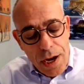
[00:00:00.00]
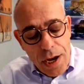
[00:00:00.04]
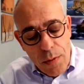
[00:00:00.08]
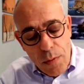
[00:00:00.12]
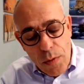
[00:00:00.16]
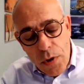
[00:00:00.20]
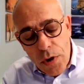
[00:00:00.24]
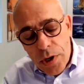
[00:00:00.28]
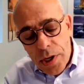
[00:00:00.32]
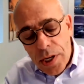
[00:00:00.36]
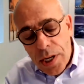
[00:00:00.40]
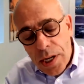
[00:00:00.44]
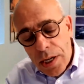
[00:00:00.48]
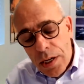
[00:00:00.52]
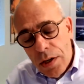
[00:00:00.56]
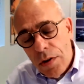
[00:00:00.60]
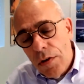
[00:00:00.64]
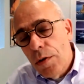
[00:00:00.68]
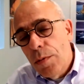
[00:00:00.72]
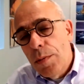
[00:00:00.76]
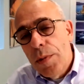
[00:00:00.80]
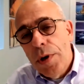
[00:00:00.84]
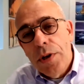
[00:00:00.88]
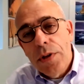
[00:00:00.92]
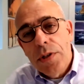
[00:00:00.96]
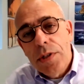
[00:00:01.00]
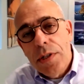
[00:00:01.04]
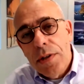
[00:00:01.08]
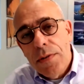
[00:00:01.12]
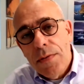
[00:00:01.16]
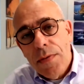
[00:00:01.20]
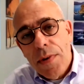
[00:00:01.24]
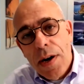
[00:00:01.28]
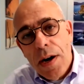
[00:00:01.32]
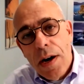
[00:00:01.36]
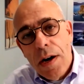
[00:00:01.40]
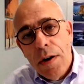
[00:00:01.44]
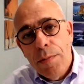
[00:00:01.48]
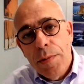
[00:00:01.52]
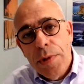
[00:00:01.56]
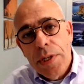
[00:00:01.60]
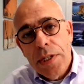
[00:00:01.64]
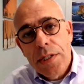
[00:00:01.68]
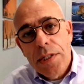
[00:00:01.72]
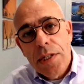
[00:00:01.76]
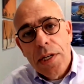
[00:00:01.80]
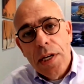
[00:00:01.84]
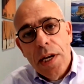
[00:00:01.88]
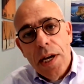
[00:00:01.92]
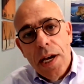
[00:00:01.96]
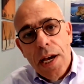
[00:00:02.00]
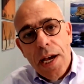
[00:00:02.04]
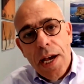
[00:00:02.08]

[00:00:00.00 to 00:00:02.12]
working in a remote environment.